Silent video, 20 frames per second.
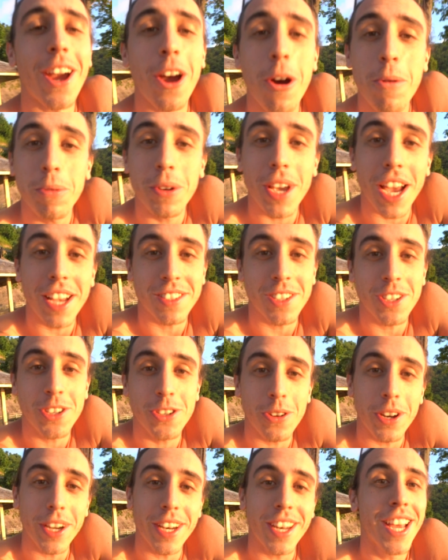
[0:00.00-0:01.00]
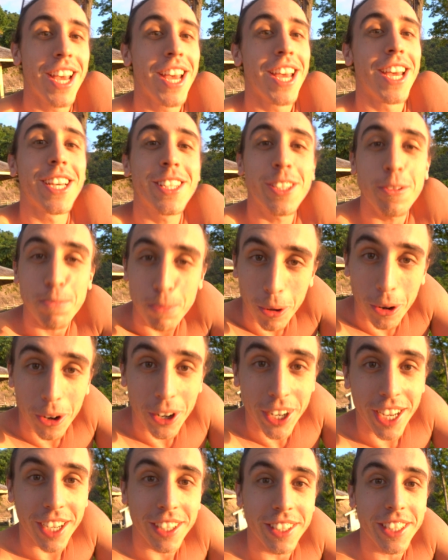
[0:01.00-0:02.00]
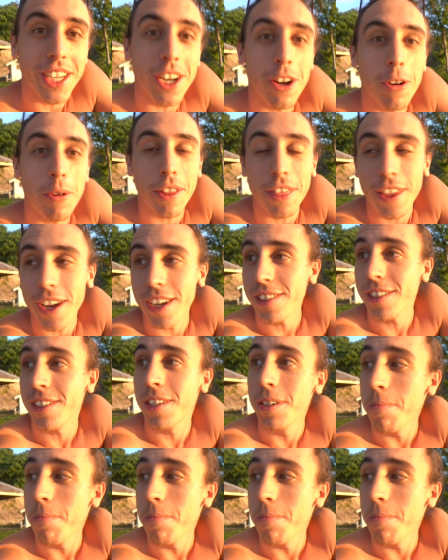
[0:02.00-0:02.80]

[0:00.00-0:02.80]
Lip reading: I hope you guys enjoyed exploring El Nido with us.